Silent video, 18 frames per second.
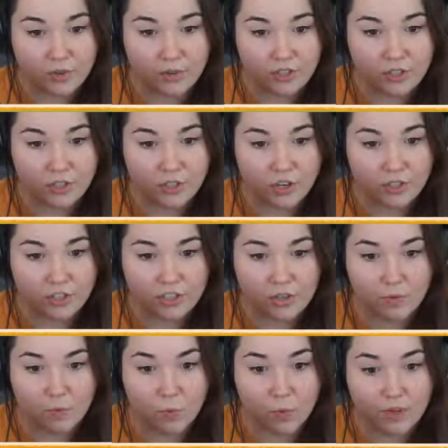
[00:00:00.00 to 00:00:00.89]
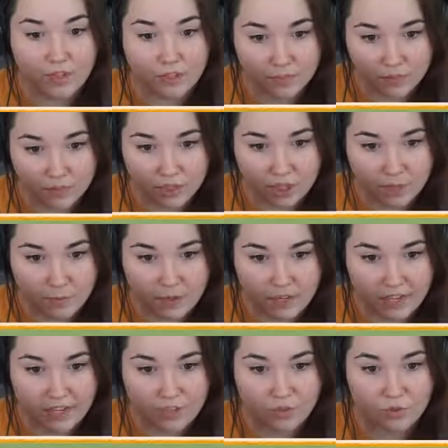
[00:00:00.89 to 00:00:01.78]
only charge them once for
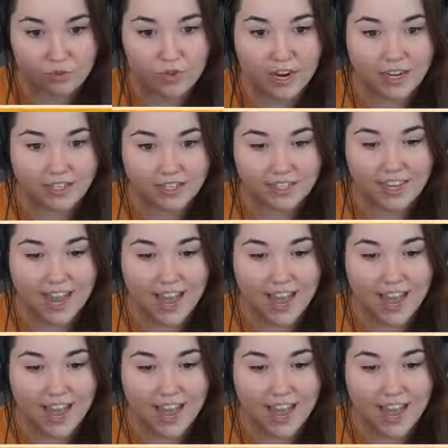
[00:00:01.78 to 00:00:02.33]
shipping and directly